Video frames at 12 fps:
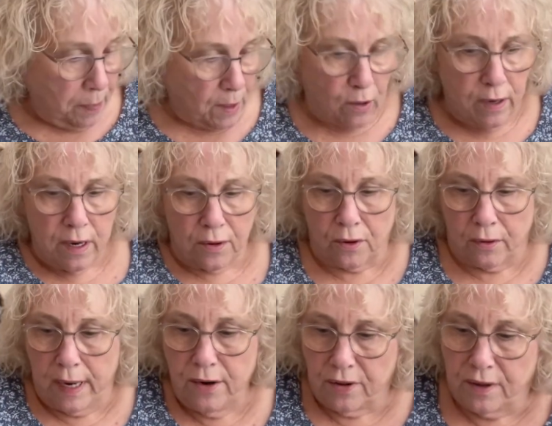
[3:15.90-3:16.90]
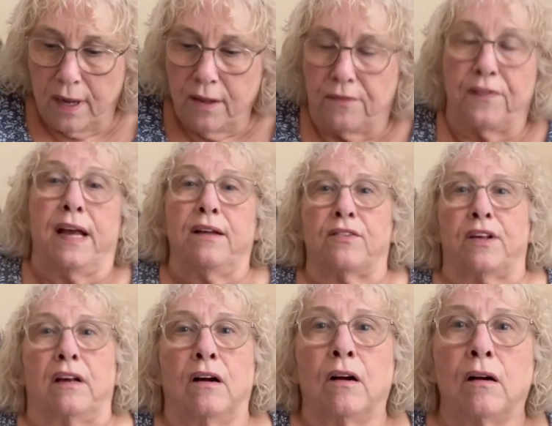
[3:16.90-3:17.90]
Goodness gracious, that's fancy.